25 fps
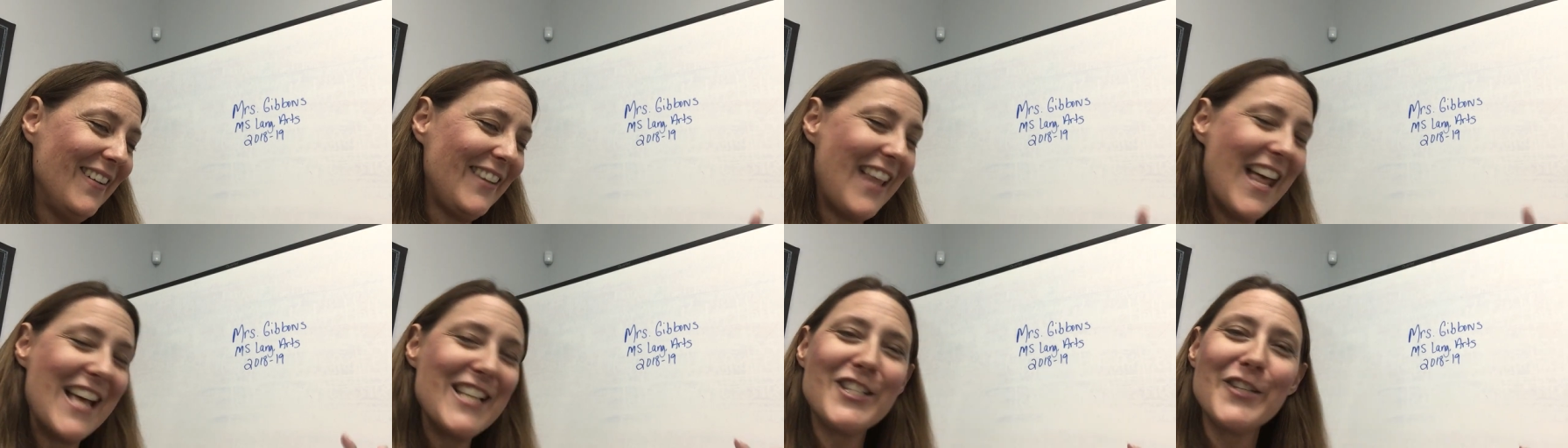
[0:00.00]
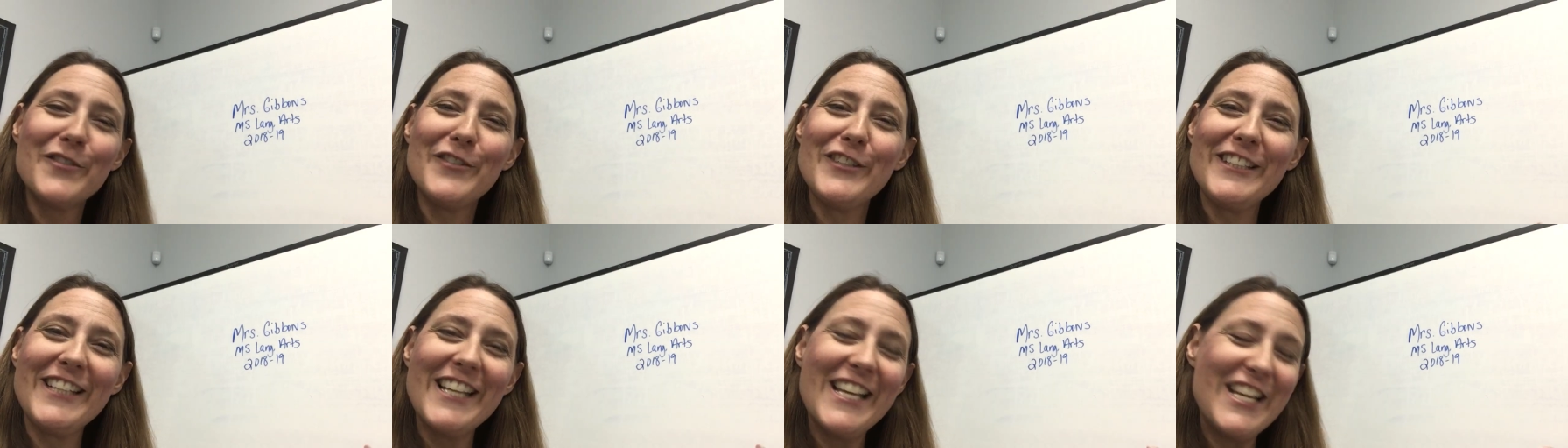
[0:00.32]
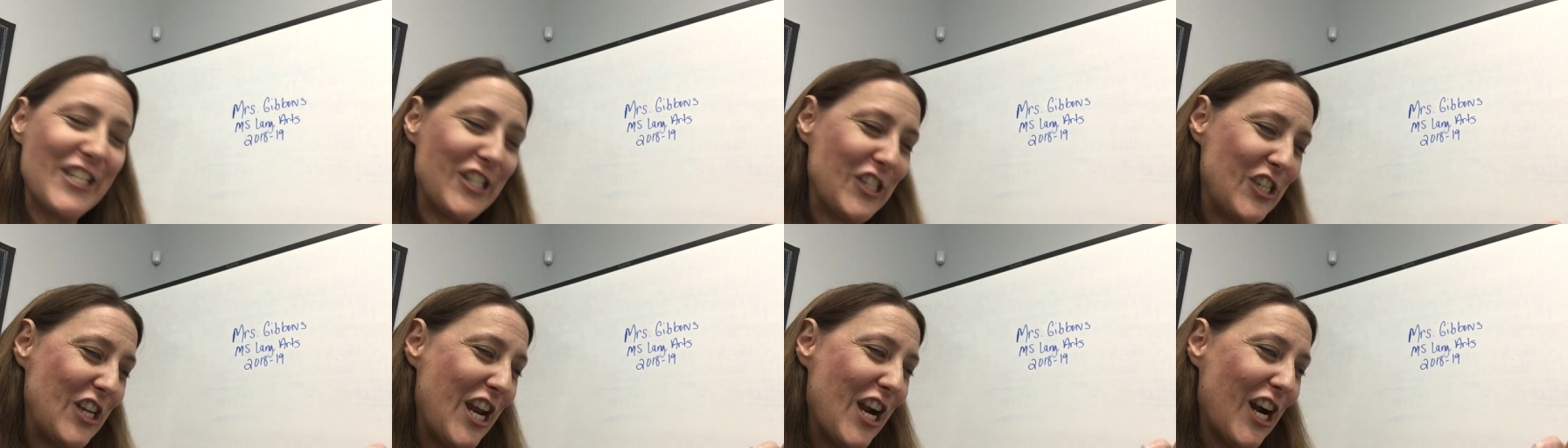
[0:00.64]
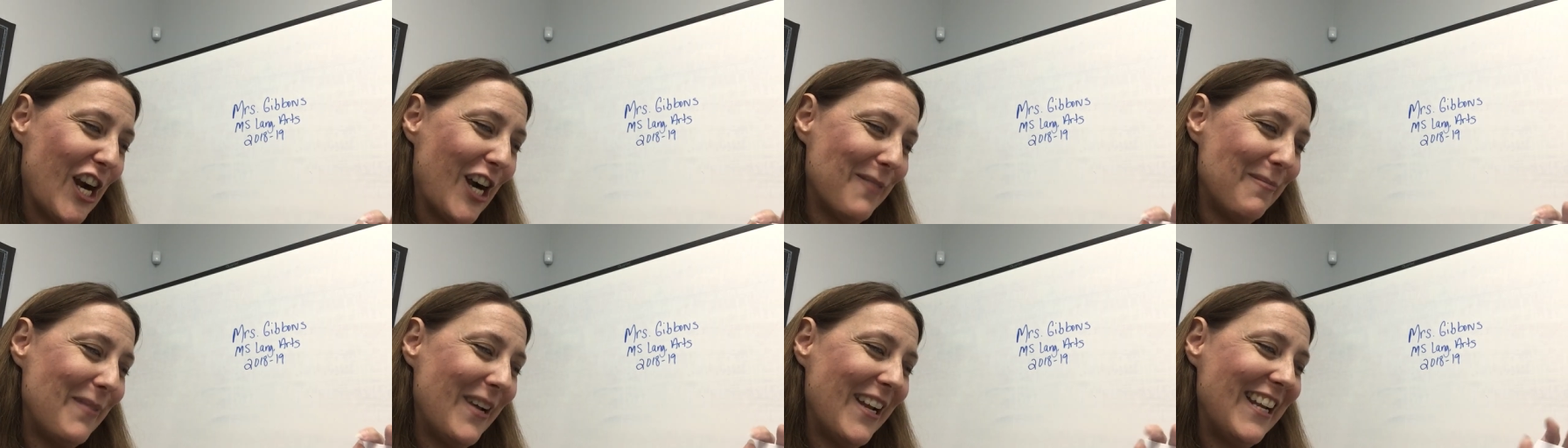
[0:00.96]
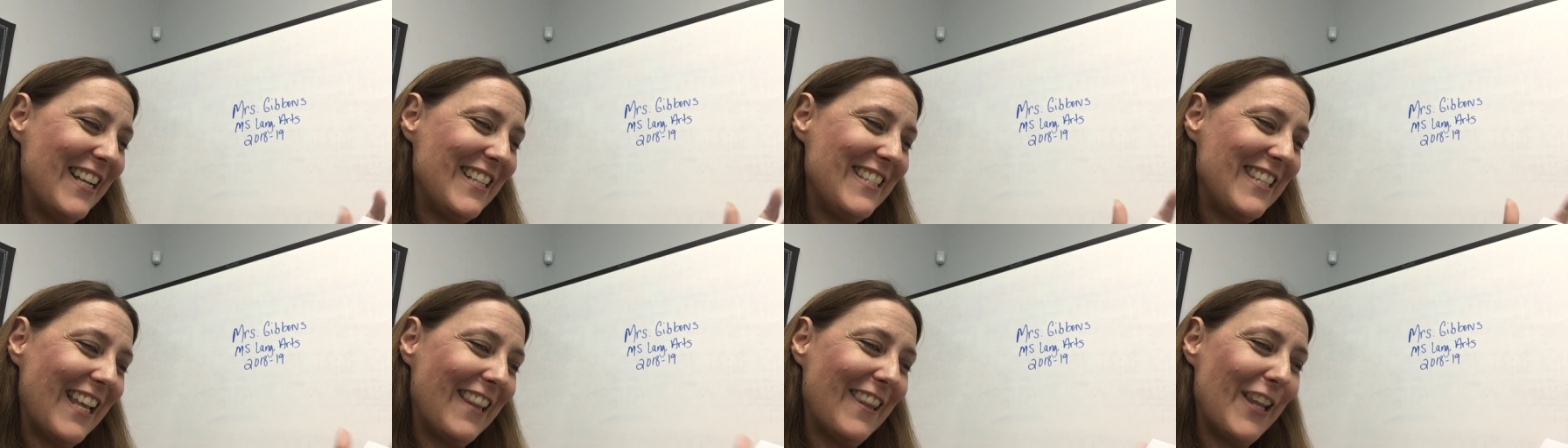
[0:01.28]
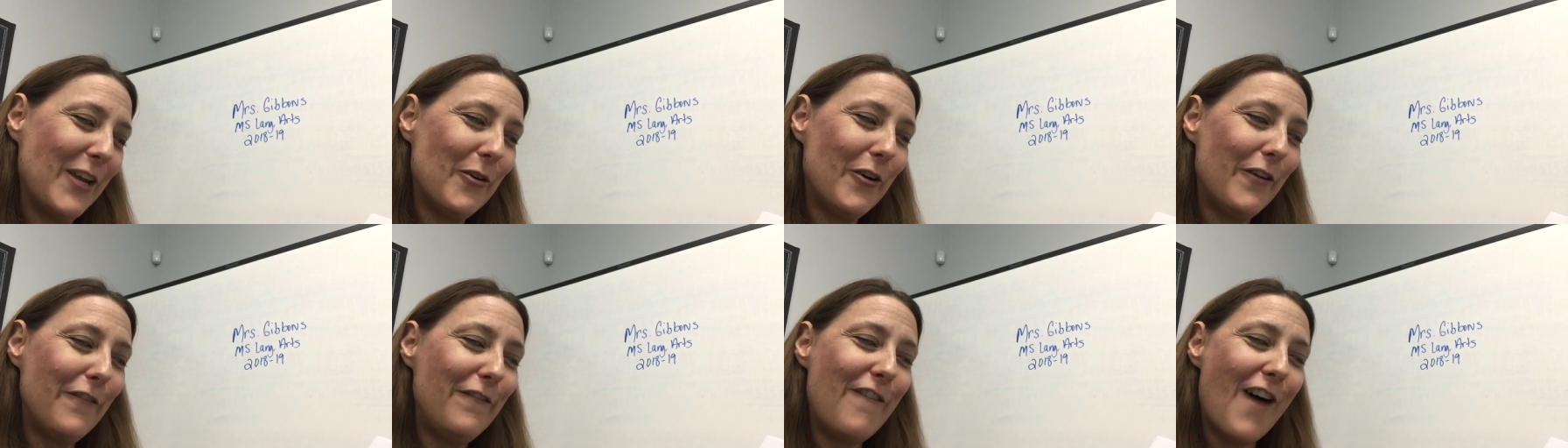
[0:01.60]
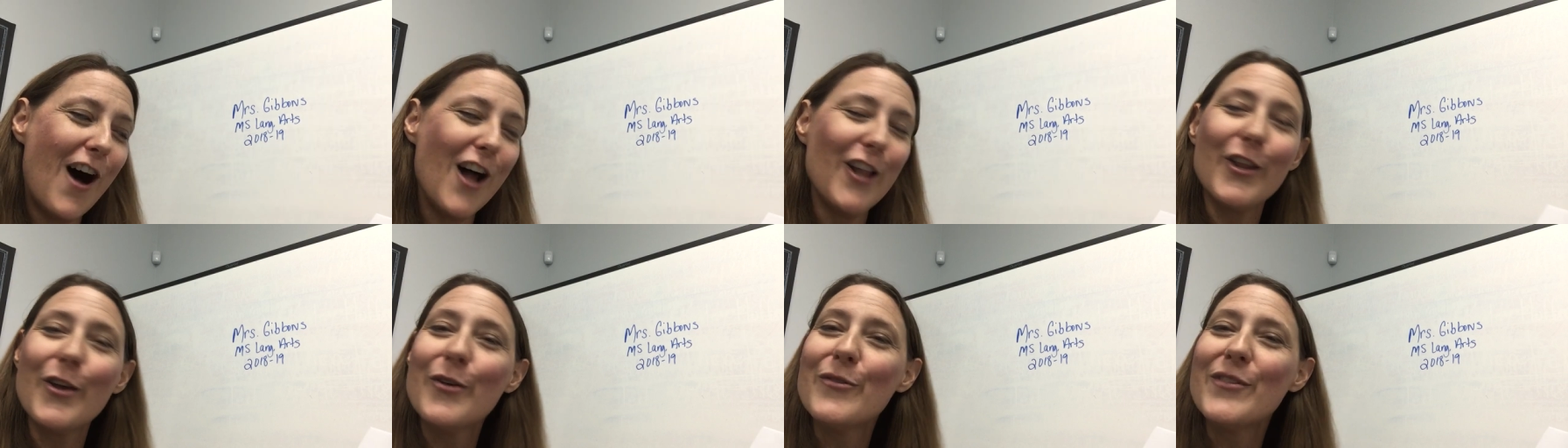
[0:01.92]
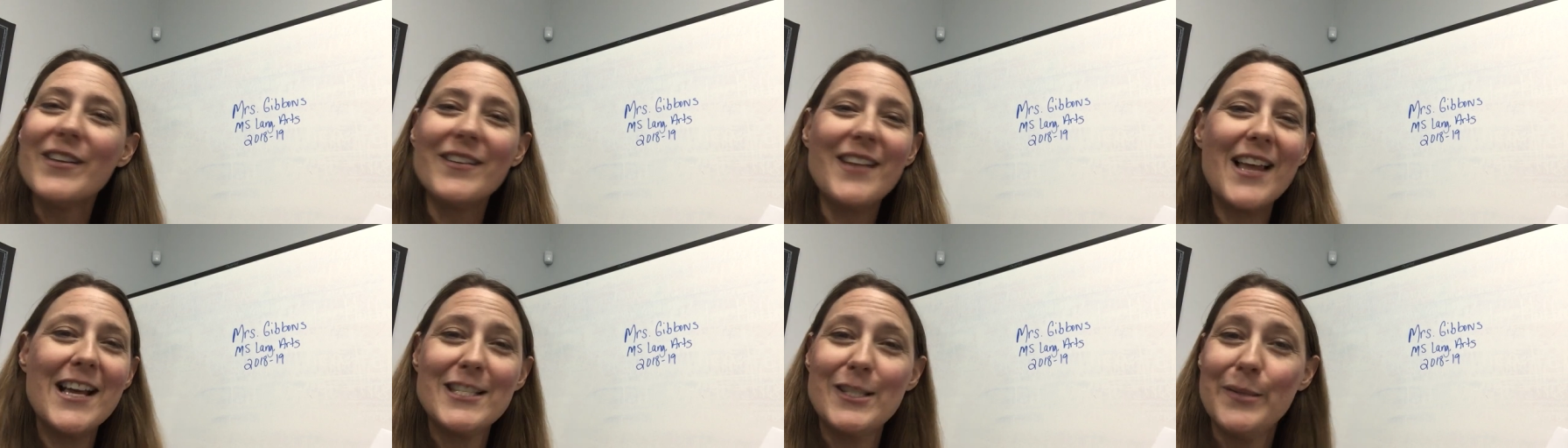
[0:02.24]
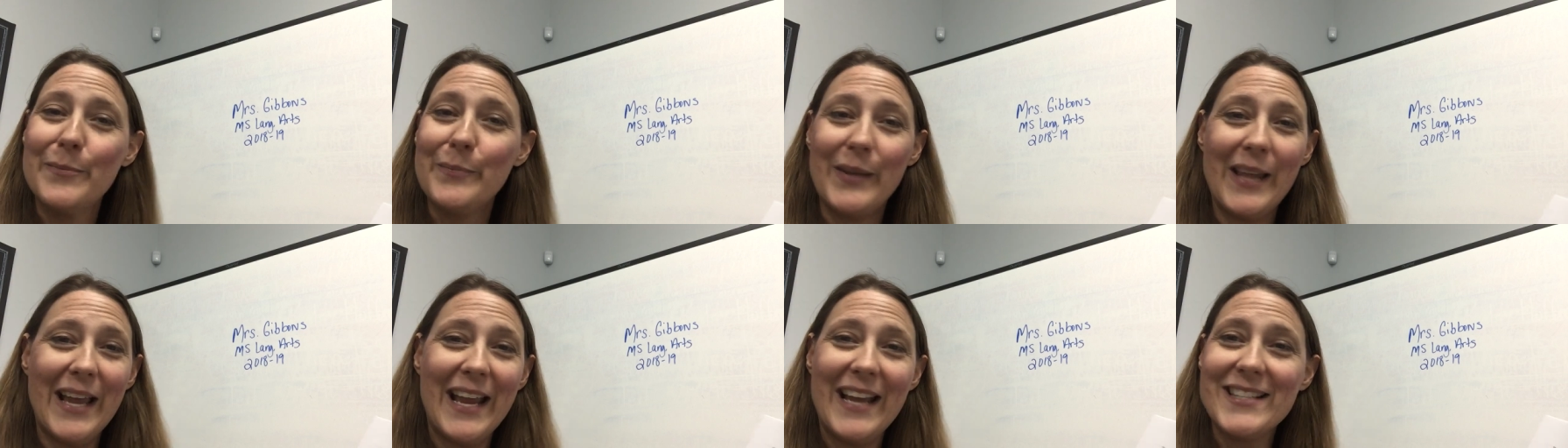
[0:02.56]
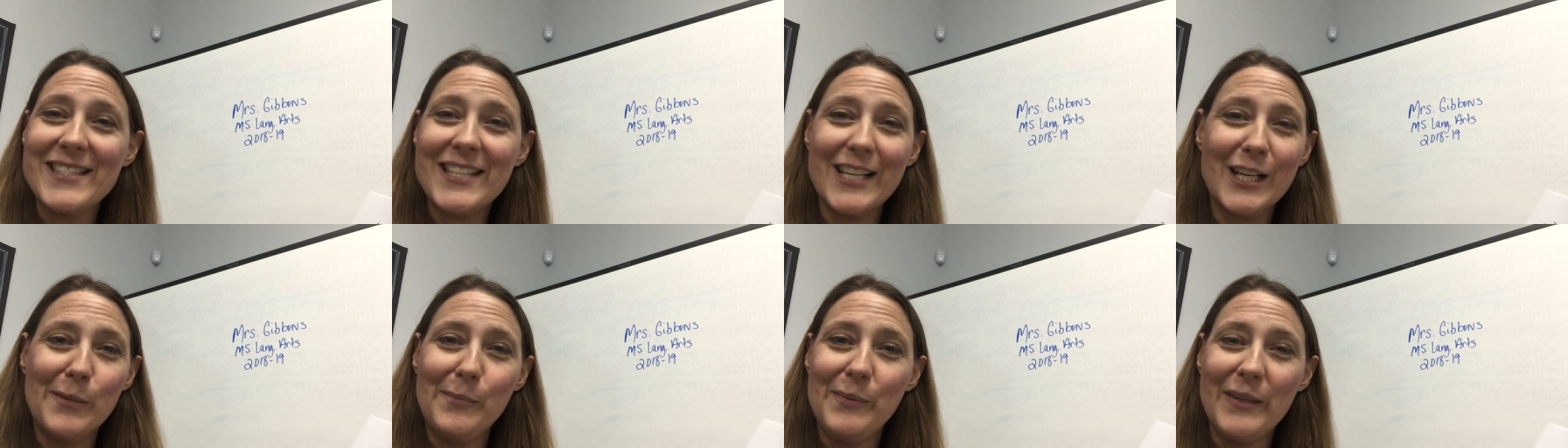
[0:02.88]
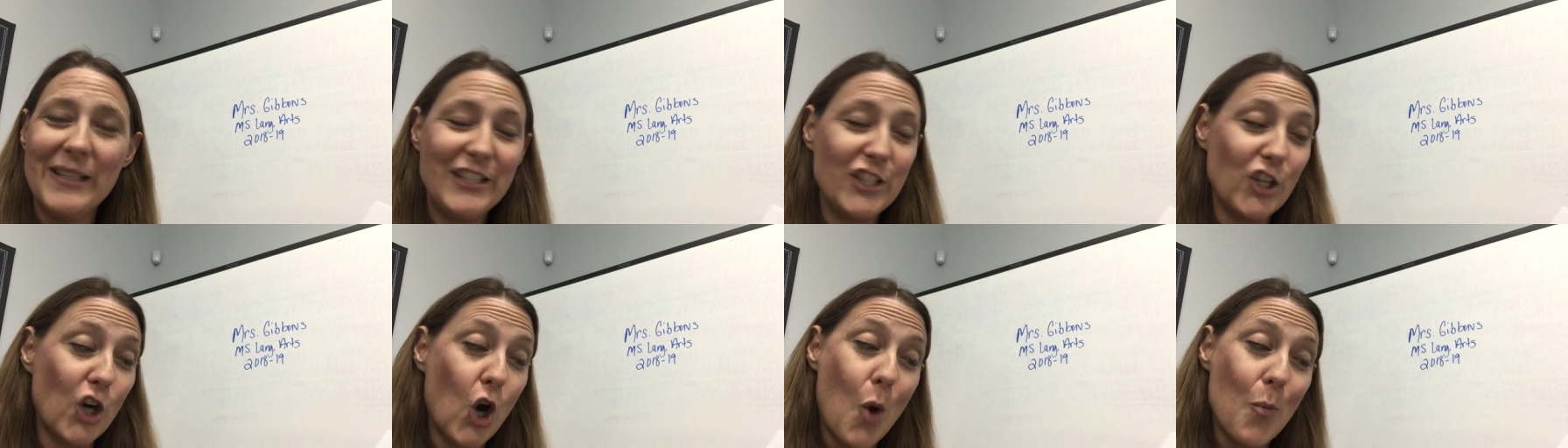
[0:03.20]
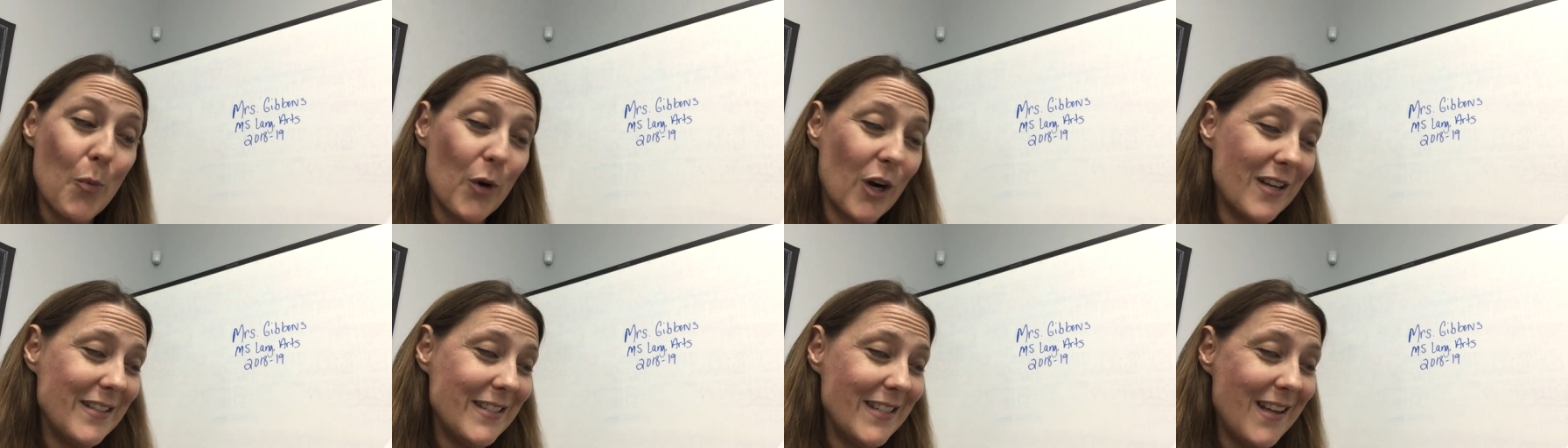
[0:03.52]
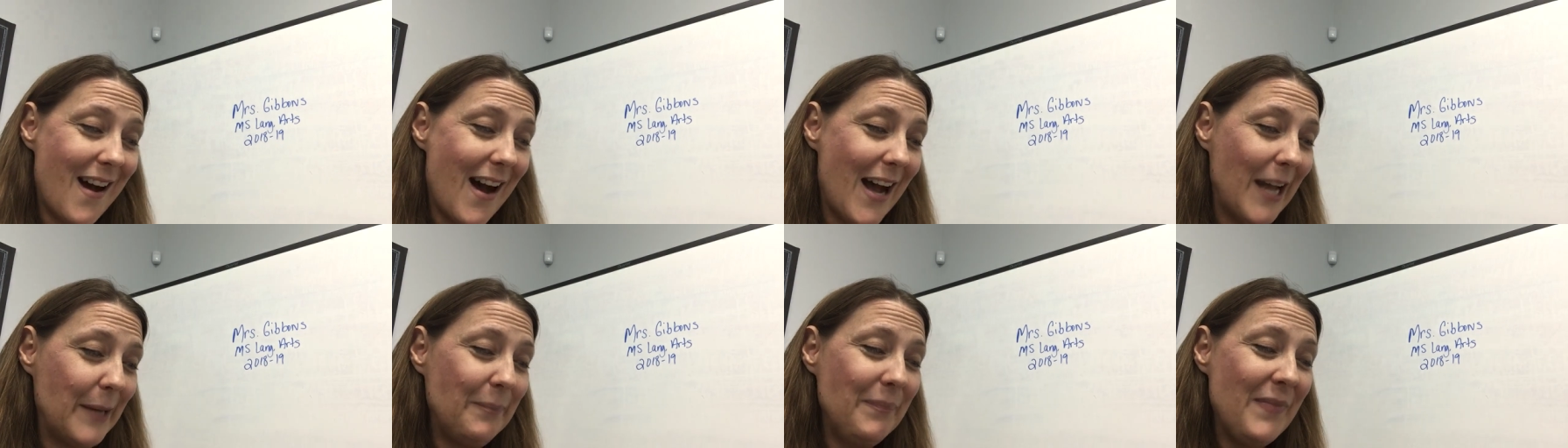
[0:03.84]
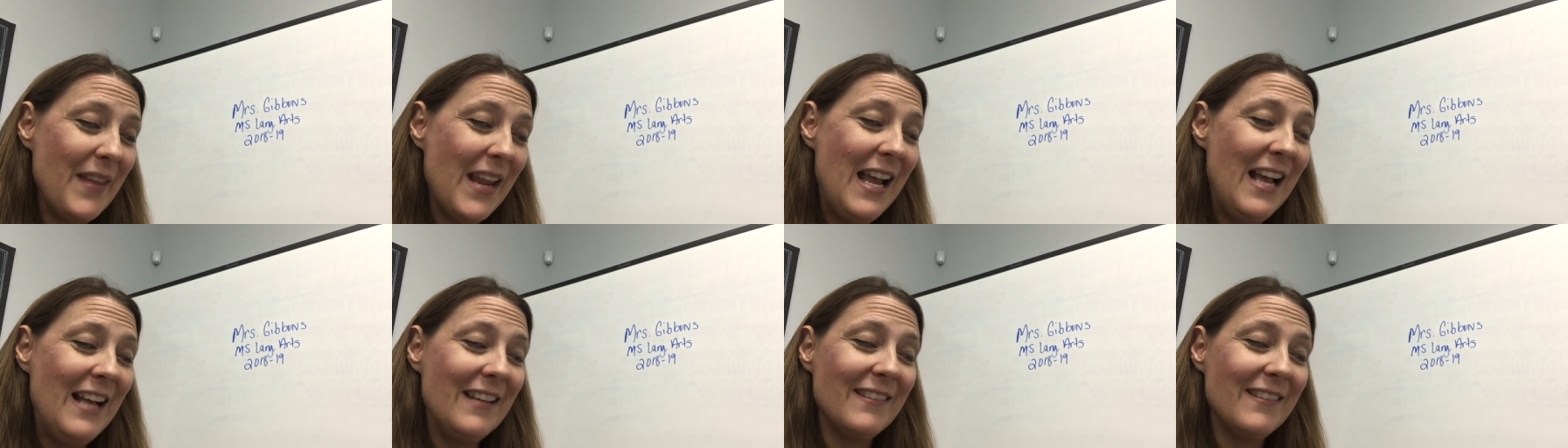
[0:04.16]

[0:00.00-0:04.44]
a list here, but it's that they will follow the lesson plans and complete their homework on time,